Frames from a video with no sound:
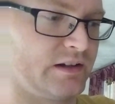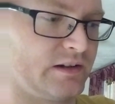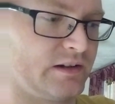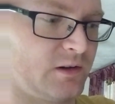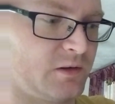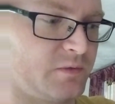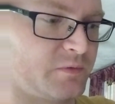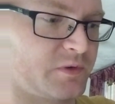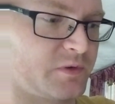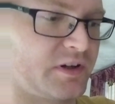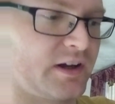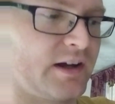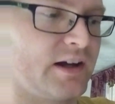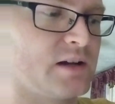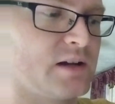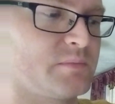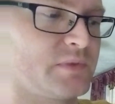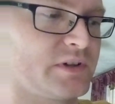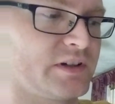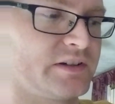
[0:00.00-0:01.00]
over
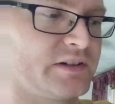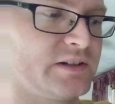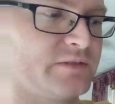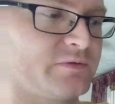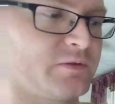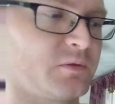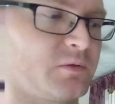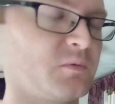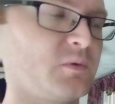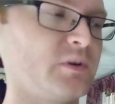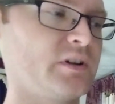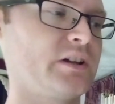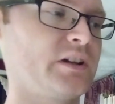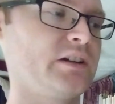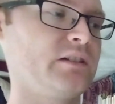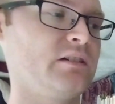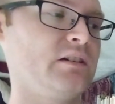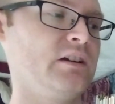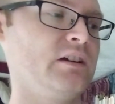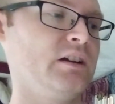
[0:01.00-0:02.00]
time in a different
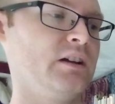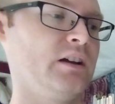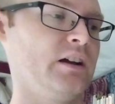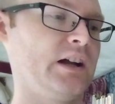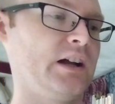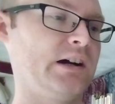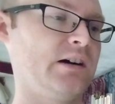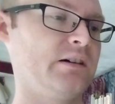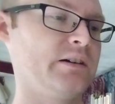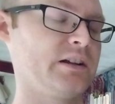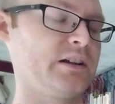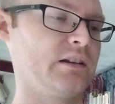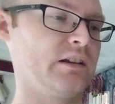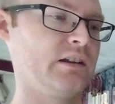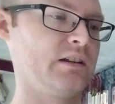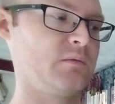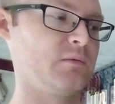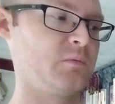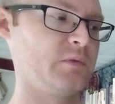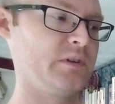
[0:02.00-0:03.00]
way, how
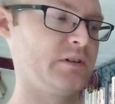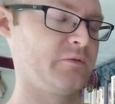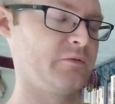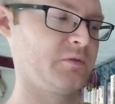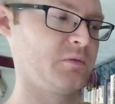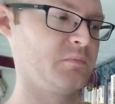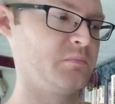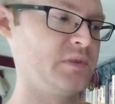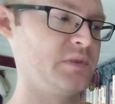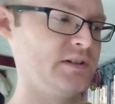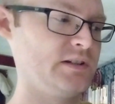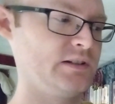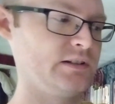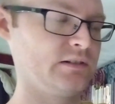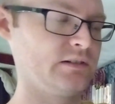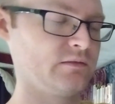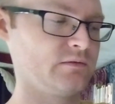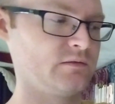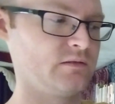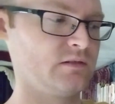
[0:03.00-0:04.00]
it went from
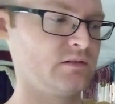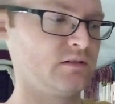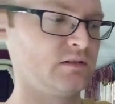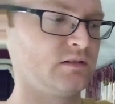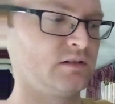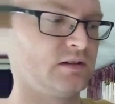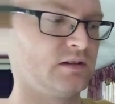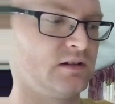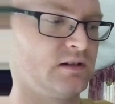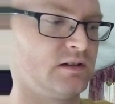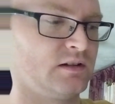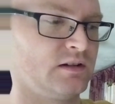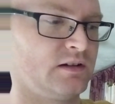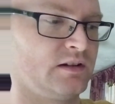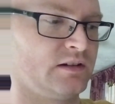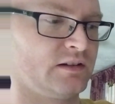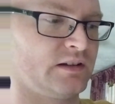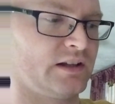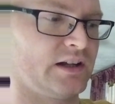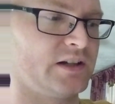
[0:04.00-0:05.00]
being
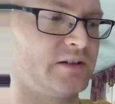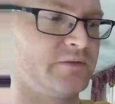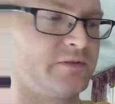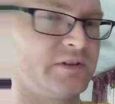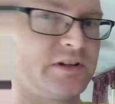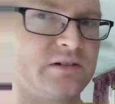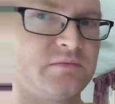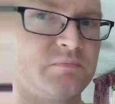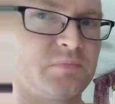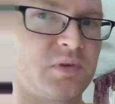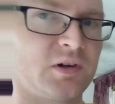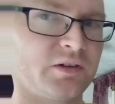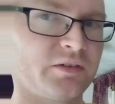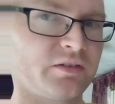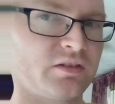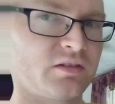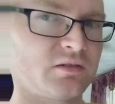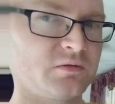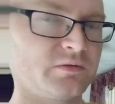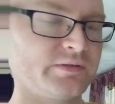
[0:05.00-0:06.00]
kind of an
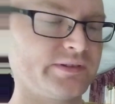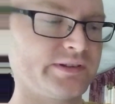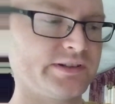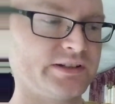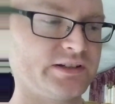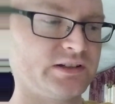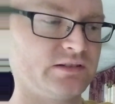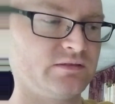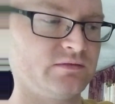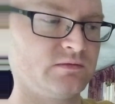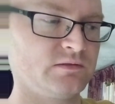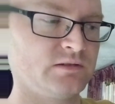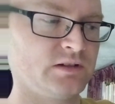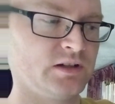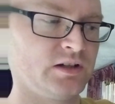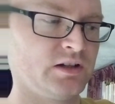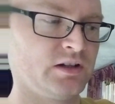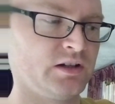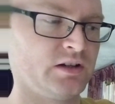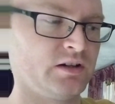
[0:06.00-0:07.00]
impersonal thing
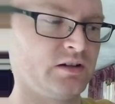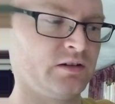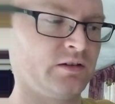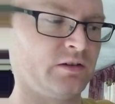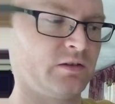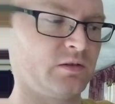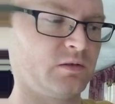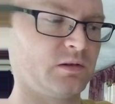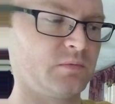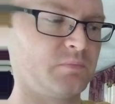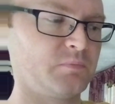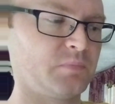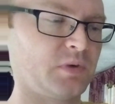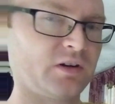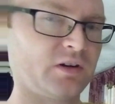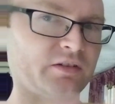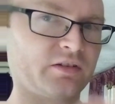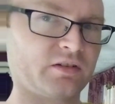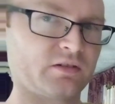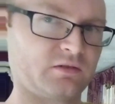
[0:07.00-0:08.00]
to a
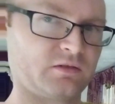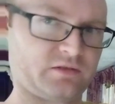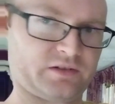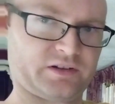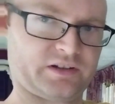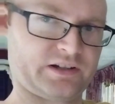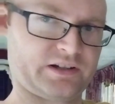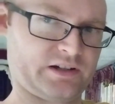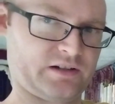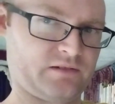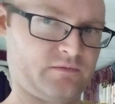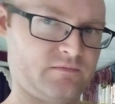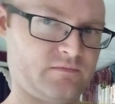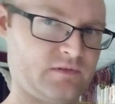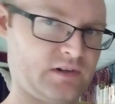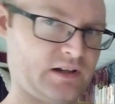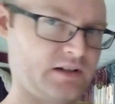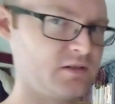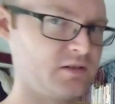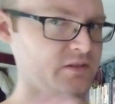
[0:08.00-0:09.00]
personal thing.
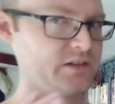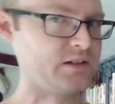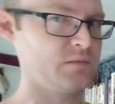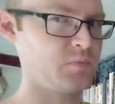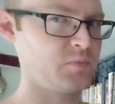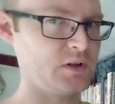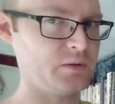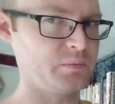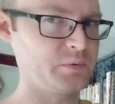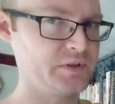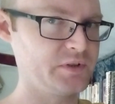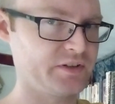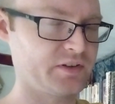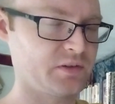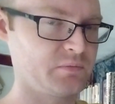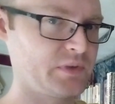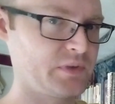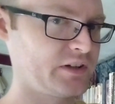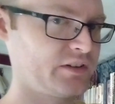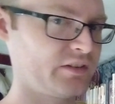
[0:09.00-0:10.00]
I know that probably
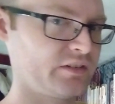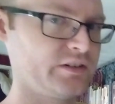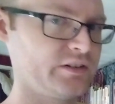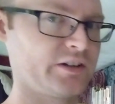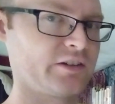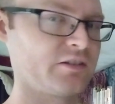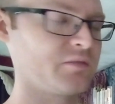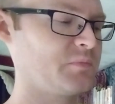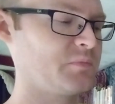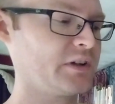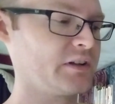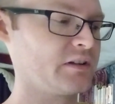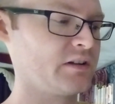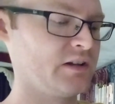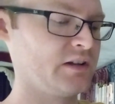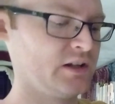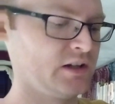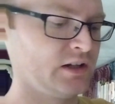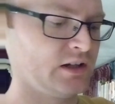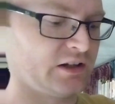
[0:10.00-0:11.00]
doesn't make sense, but
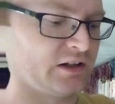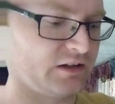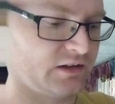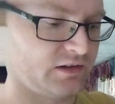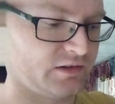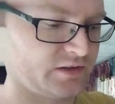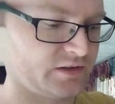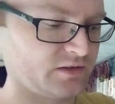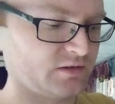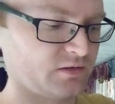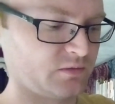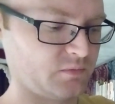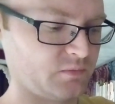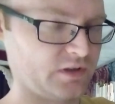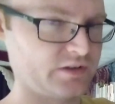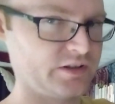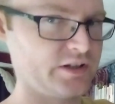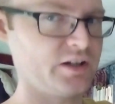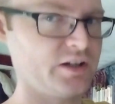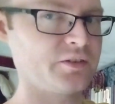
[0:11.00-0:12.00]

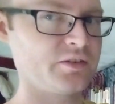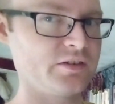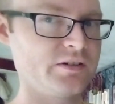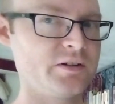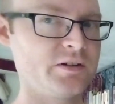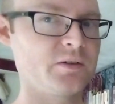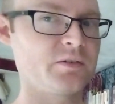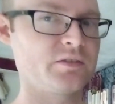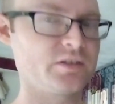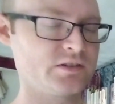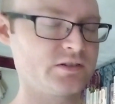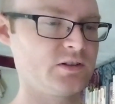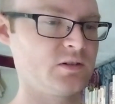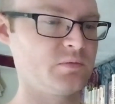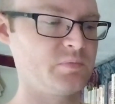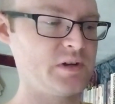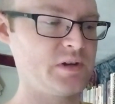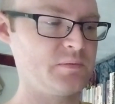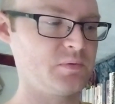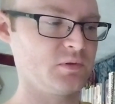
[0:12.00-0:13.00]
1,000 years
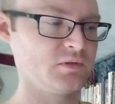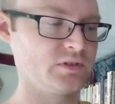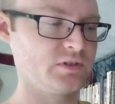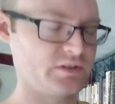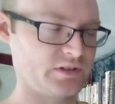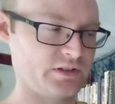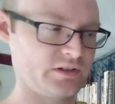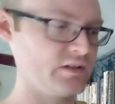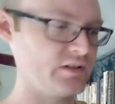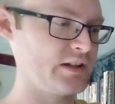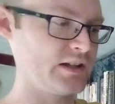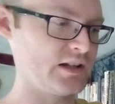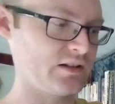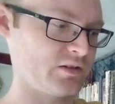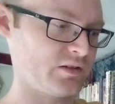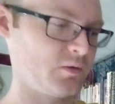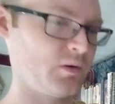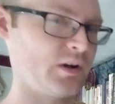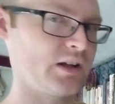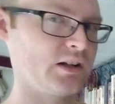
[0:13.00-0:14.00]
ago, people looked at
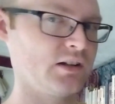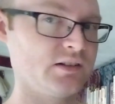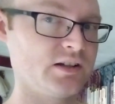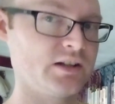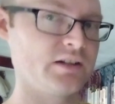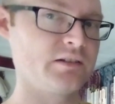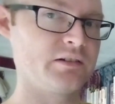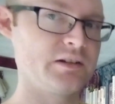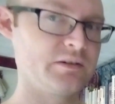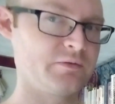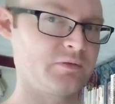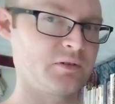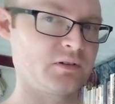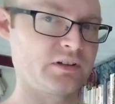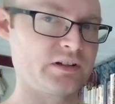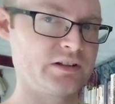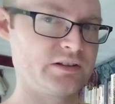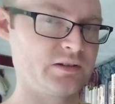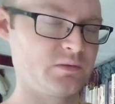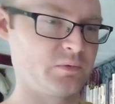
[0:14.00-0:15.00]
death quite a lot
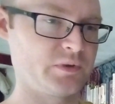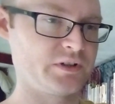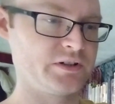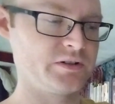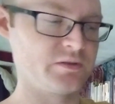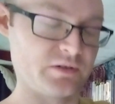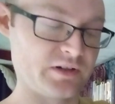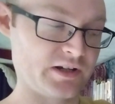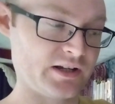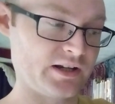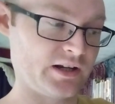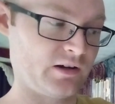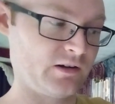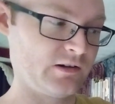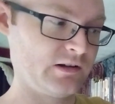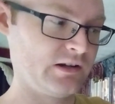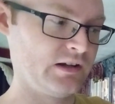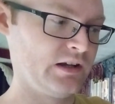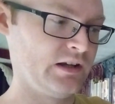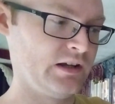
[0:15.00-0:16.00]
differently than we do now.